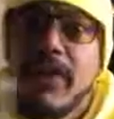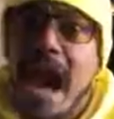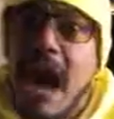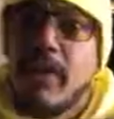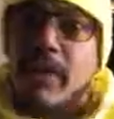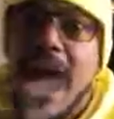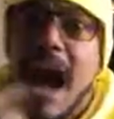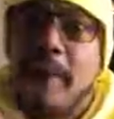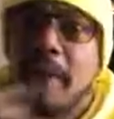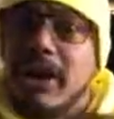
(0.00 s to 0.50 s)
that I
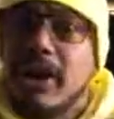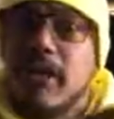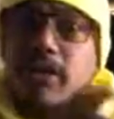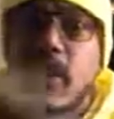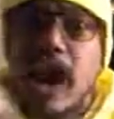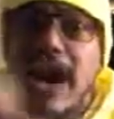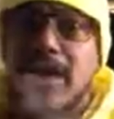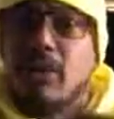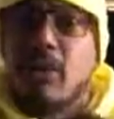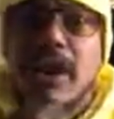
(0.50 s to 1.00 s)
would
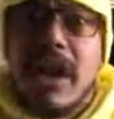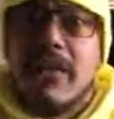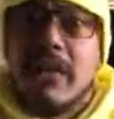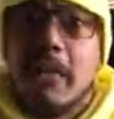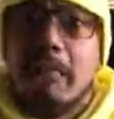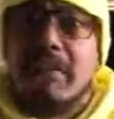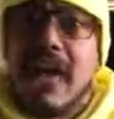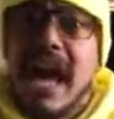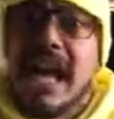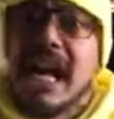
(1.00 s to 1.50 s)
outmaneuver anyone on
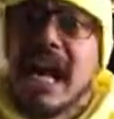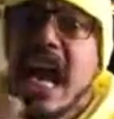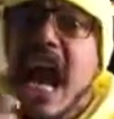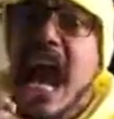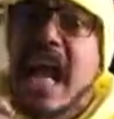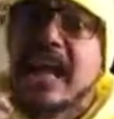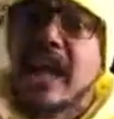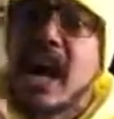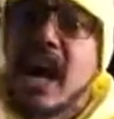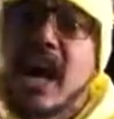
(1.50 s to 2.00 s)
the planet
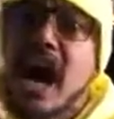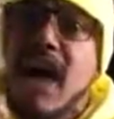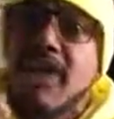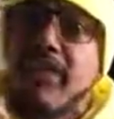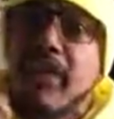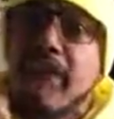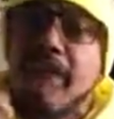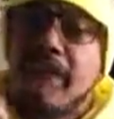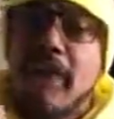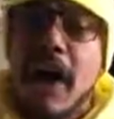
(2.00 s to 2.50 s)
and cut
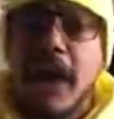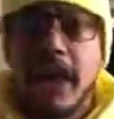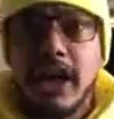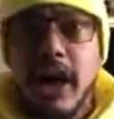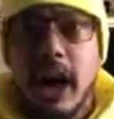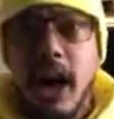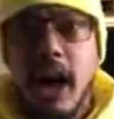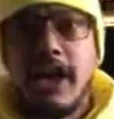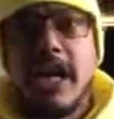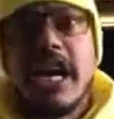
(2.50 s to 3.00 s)
out their
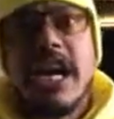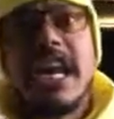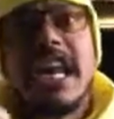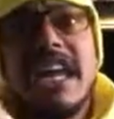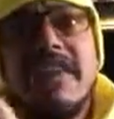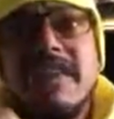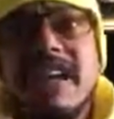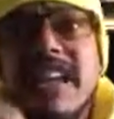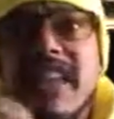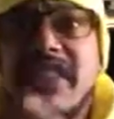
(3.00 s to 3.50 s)
fucking heart,
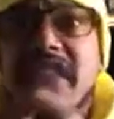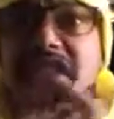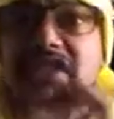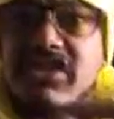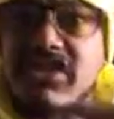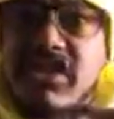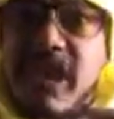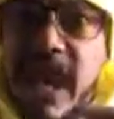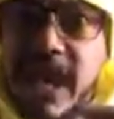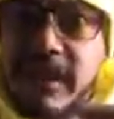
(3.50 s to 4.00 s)
even in
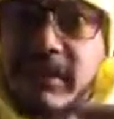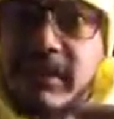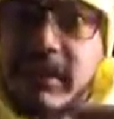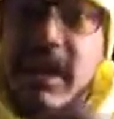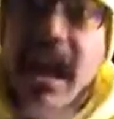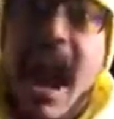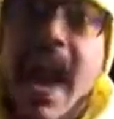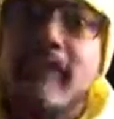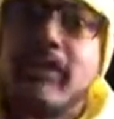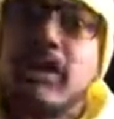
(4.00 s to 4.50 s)
this state,
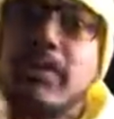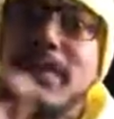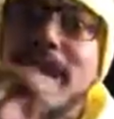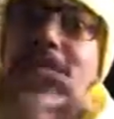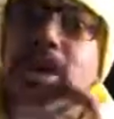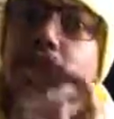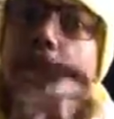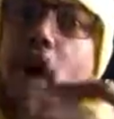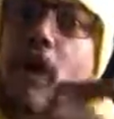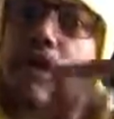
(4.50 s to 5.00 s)
after
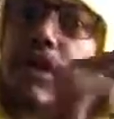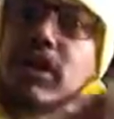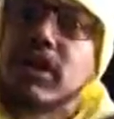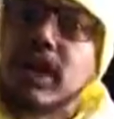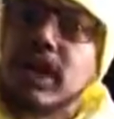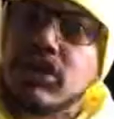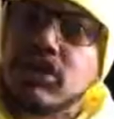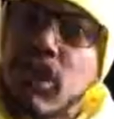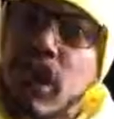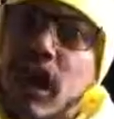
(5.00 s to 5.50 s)
being
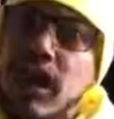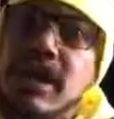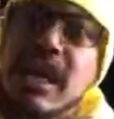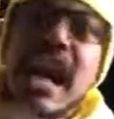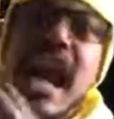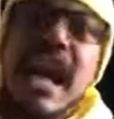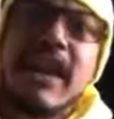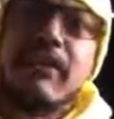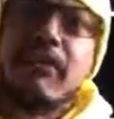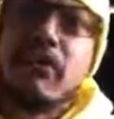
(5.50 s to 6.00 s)
covertly drugged.
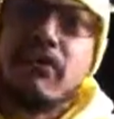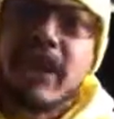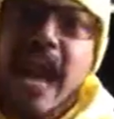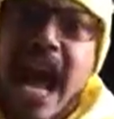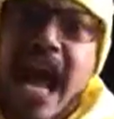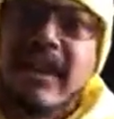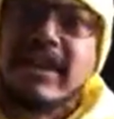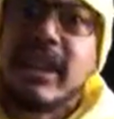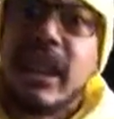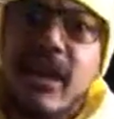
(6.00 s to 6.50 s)
And if you
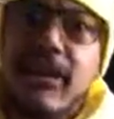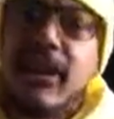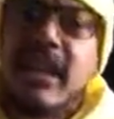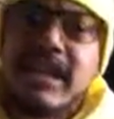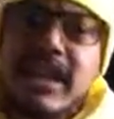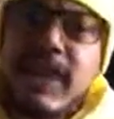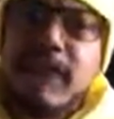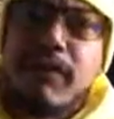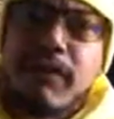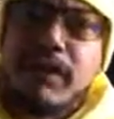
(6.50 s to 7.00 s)
can't tell
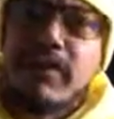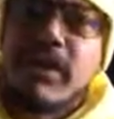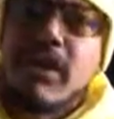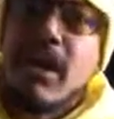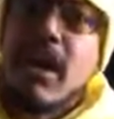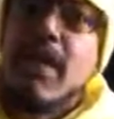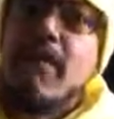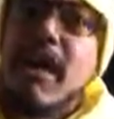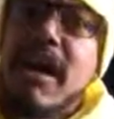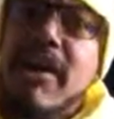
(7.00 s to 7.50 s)
the difference
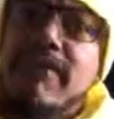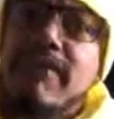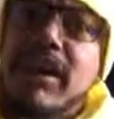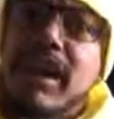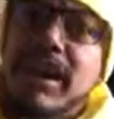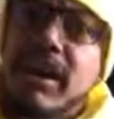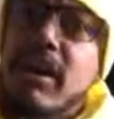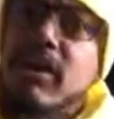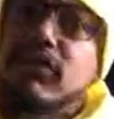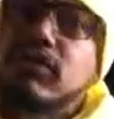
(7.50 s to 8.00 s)
of my
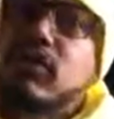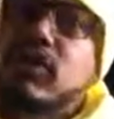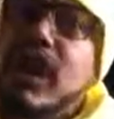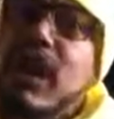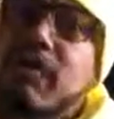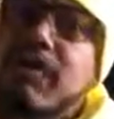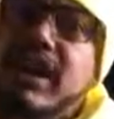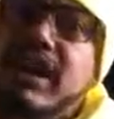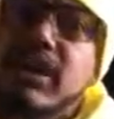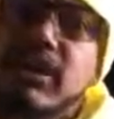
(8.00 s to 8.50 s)
videos when
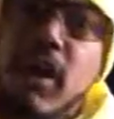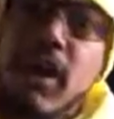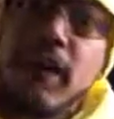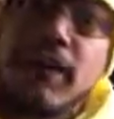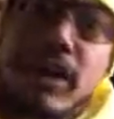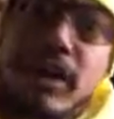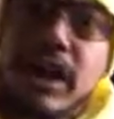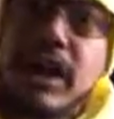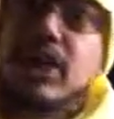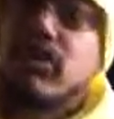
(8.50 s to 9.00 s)
I'm being
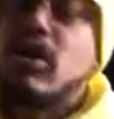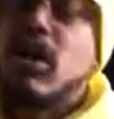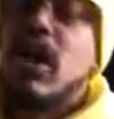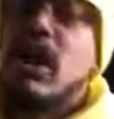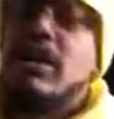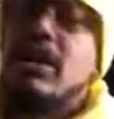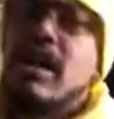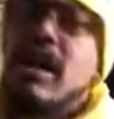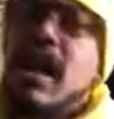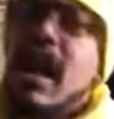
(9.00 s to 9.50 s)
covertly
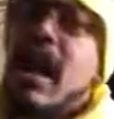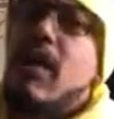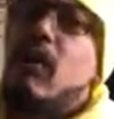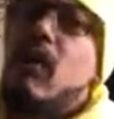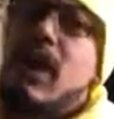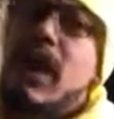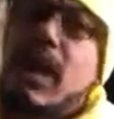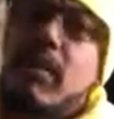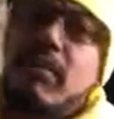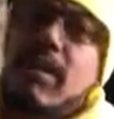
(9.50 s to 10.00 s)
drugged and
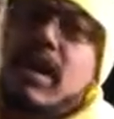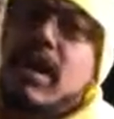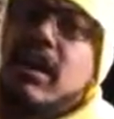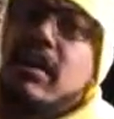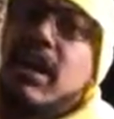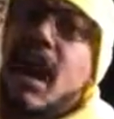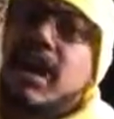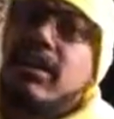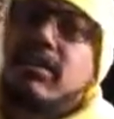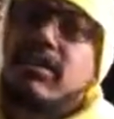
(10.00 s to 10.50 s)
when I'm
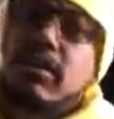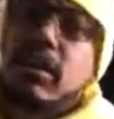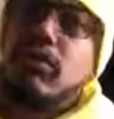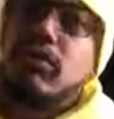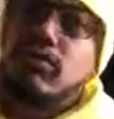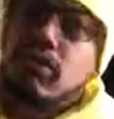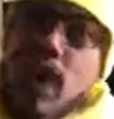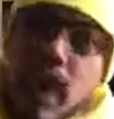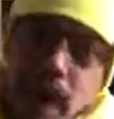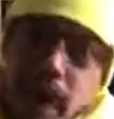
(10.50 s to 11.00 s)
not
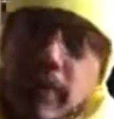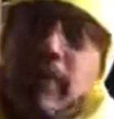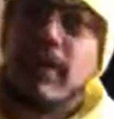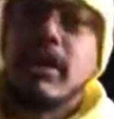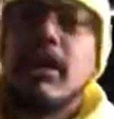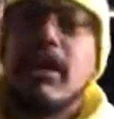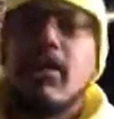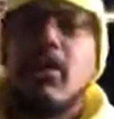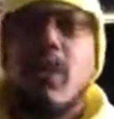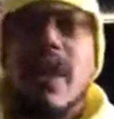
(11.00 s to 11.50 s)
so drugged,
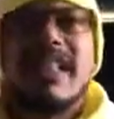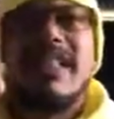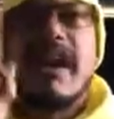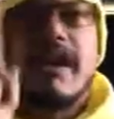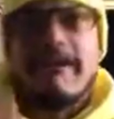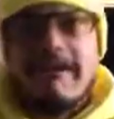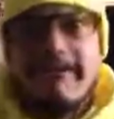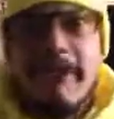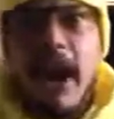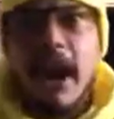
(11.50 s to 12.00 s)
what
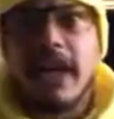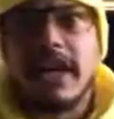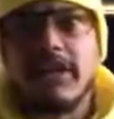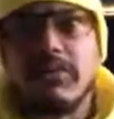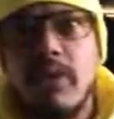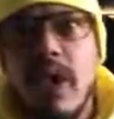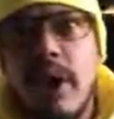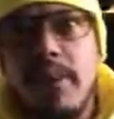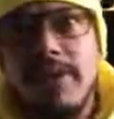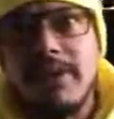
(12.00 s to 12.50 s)
the fuck
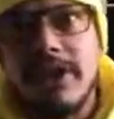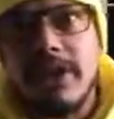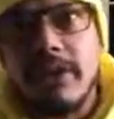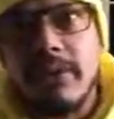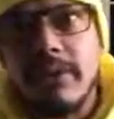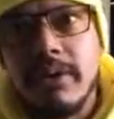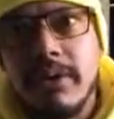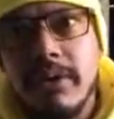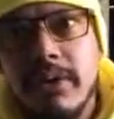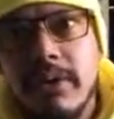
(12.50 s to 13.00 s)
is wrong with
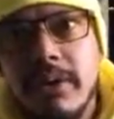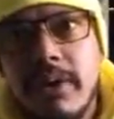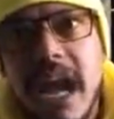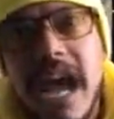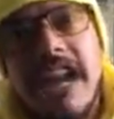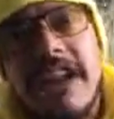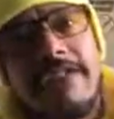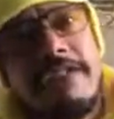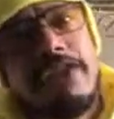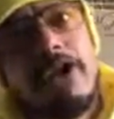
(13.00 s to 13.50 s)
you?
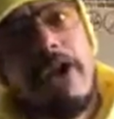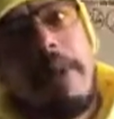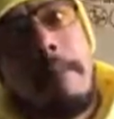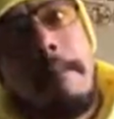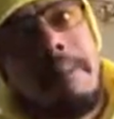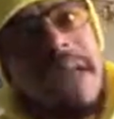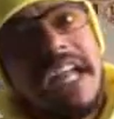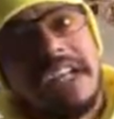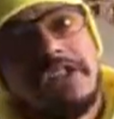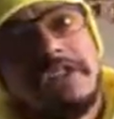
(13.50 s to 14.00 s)
And if you're
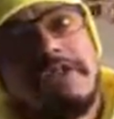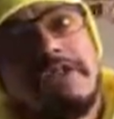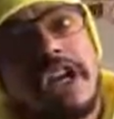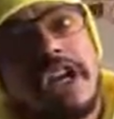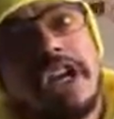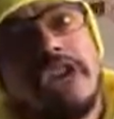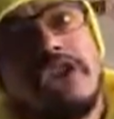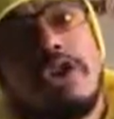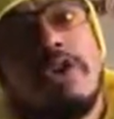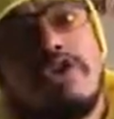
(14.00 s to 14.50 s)
a bitch who's
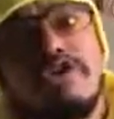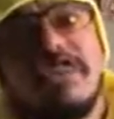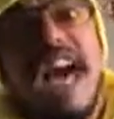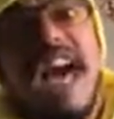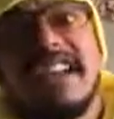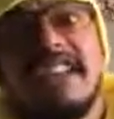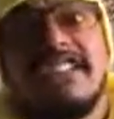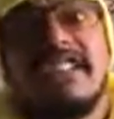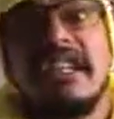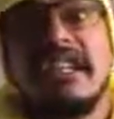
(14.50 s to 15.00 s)
going to use
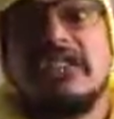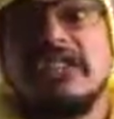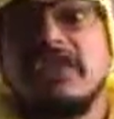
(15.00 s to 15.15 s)
that as an